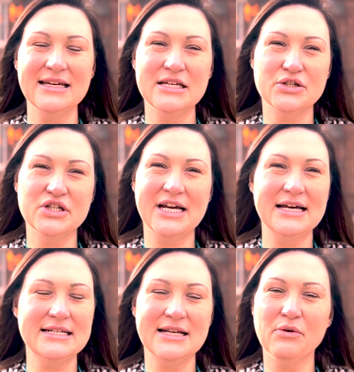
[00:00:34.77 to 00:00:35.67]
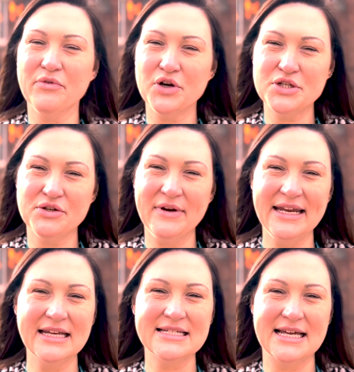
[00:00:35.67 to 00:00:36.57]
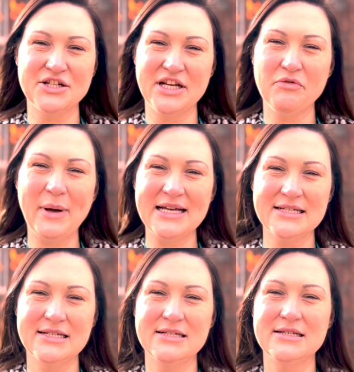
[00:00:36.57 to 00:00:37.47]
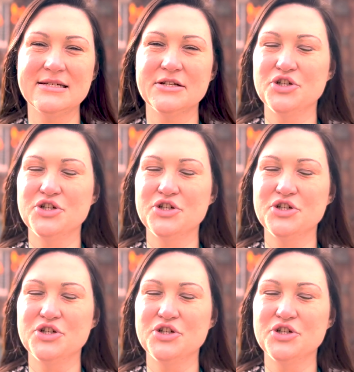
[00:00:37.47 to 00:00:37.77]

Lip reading: such as self-rostering, set shift patterns,